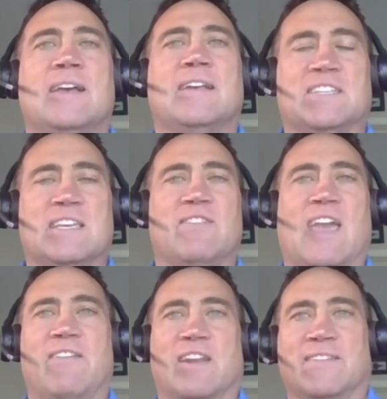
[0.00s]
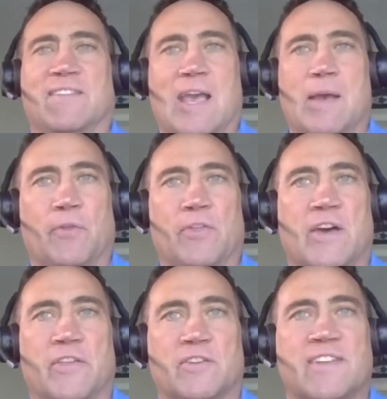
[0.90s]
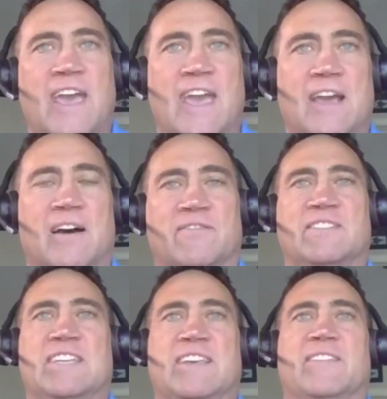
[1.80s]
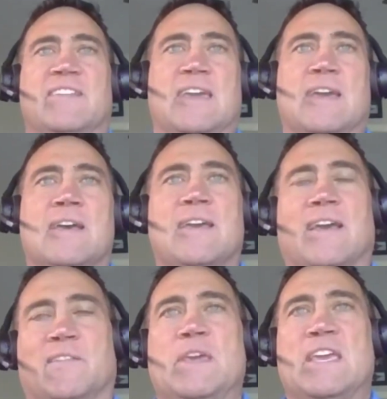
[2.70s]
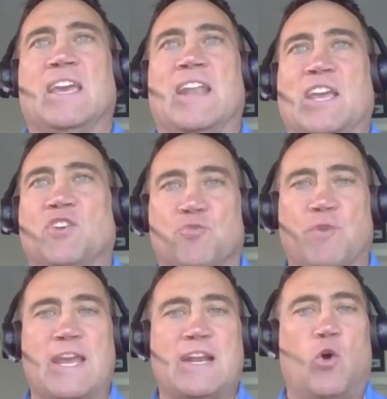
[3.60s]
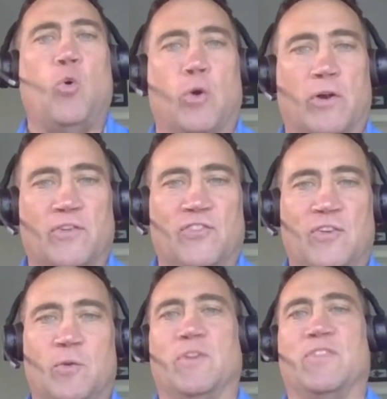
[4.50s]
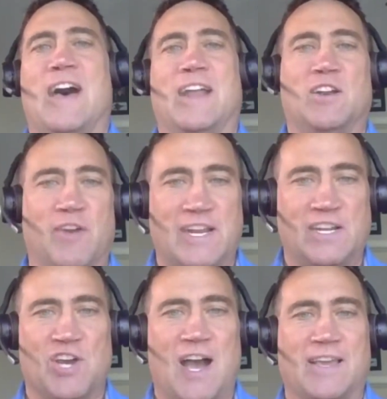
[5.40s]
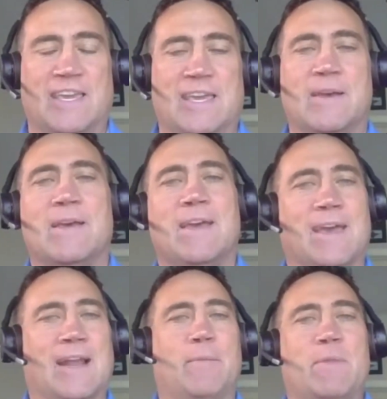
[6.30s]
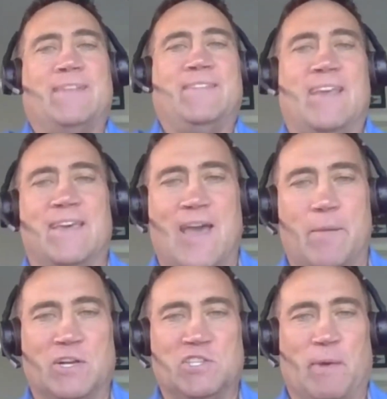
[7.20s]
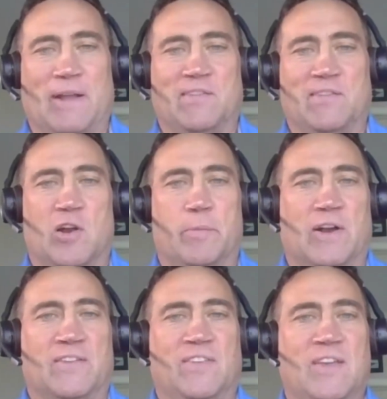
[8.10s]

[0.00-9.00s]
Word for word: Steve gave an example the other day of Disney as being a great horse with not a great jockey. And I'm not saying that much about Starbucks,